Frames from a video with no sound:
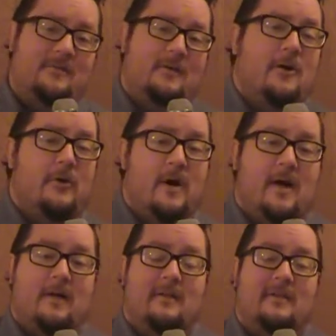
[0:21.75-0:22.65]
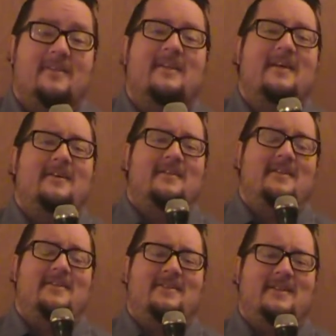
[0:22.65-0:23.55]
So uh, let's get into it.
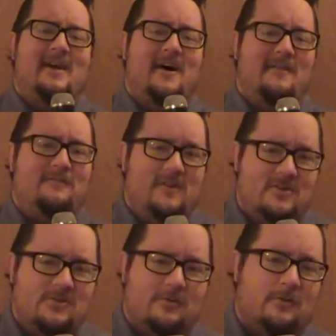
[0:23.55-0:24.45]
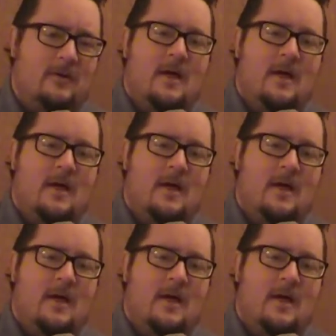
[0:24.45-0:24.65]
This is the unofficial